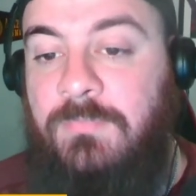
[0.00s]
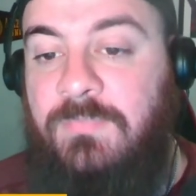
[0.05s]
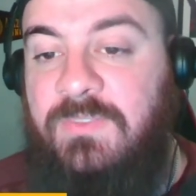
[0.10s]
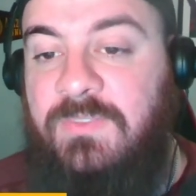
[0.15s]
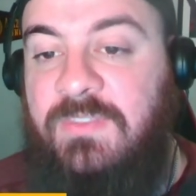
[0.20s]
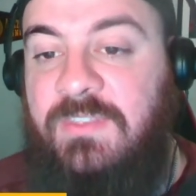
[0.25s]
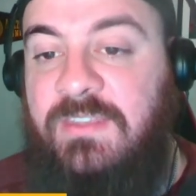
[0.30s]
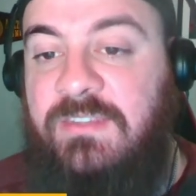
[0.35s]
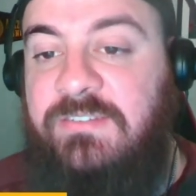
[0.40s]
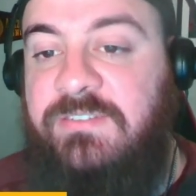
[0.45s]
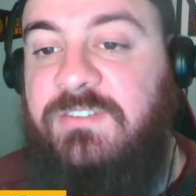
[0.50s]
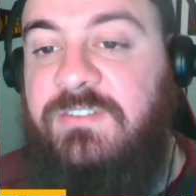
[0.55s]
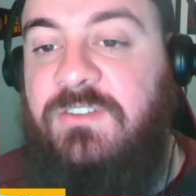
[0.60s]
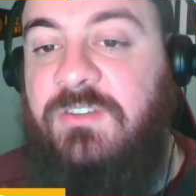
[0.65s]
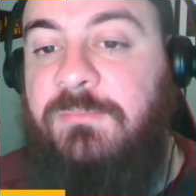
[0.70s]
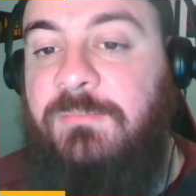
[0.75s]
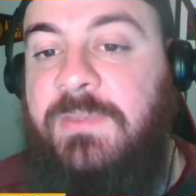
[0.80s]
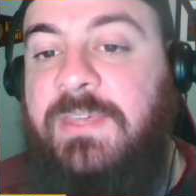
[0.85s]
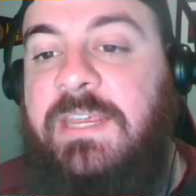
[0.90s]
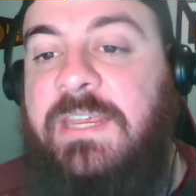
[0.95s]
This
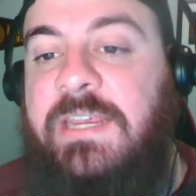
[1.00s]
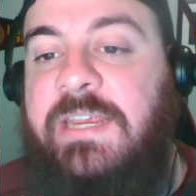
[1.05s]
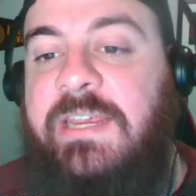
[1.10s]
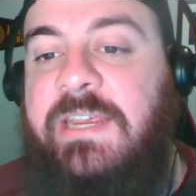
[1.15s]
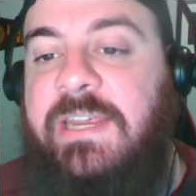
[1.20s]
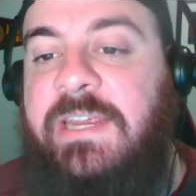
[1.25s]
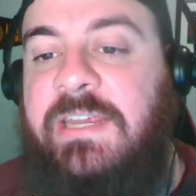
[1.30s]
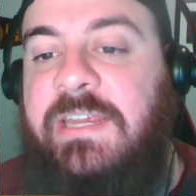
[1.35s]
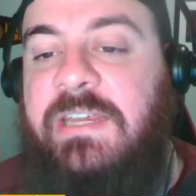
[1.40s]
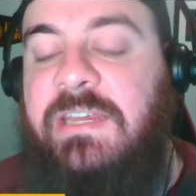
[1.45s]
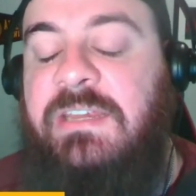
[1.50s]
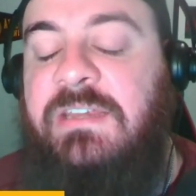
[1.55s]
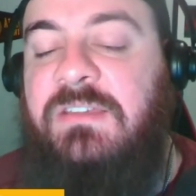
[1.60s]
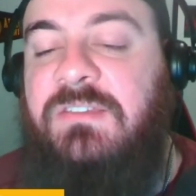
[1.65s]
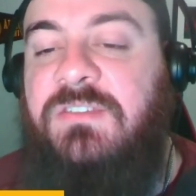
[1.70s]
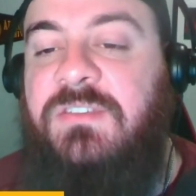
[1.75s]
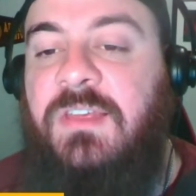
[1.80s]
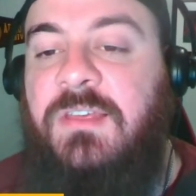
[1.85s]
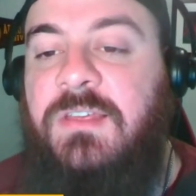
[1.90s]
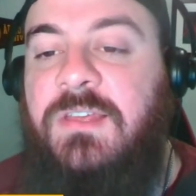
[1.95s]
to me
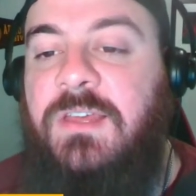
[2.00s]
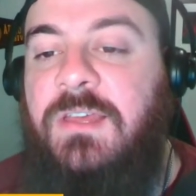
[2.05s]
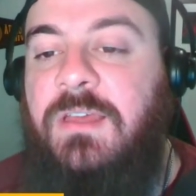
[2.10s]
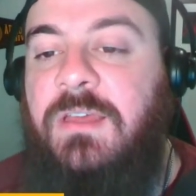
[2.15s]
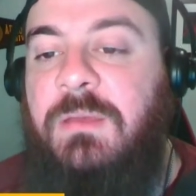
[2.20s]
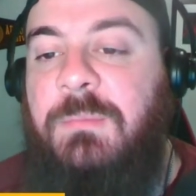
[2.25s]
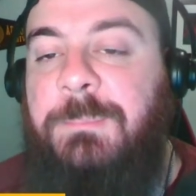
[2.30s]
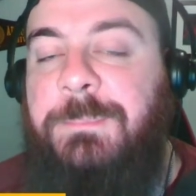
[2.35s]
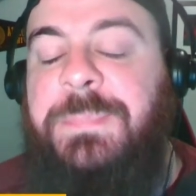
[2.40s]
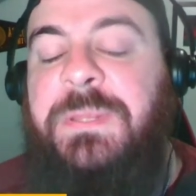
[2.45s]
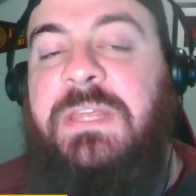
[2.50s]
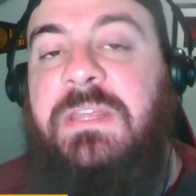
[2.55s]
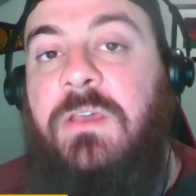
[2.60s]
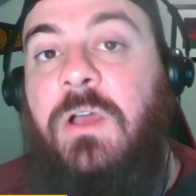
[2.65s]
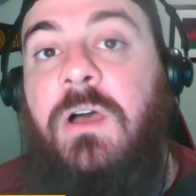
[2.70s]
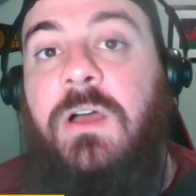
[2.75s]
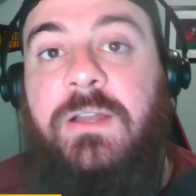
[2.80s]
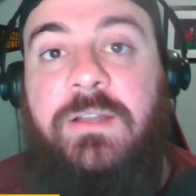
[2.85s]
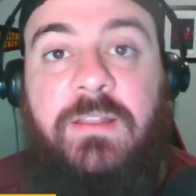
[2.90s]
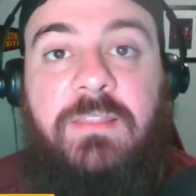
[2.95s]
is
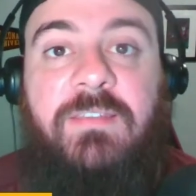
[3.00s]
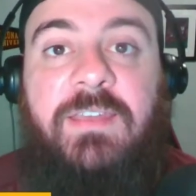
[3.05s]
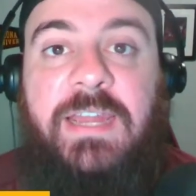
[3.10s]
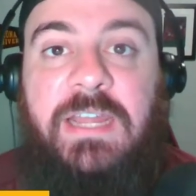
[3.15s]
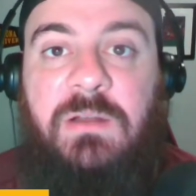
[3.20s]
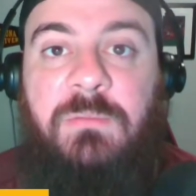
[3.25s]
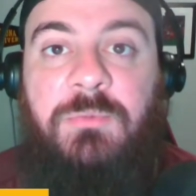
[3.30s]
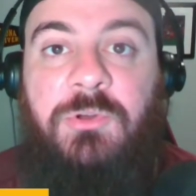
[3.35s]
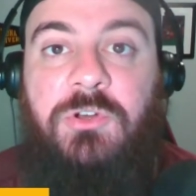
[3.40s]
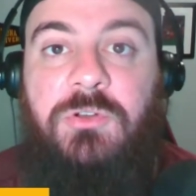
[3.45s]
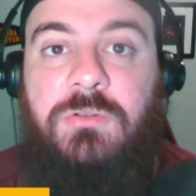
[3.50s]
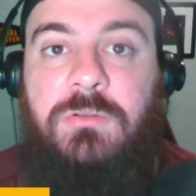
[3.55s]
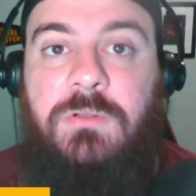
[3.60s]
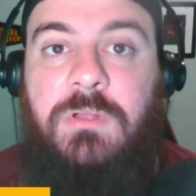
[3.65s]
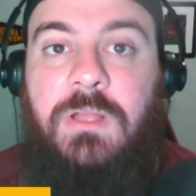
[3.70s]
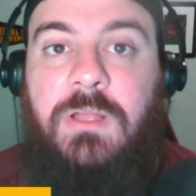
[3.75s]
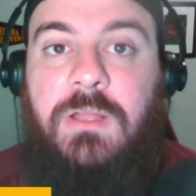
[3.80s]
beyond attainable.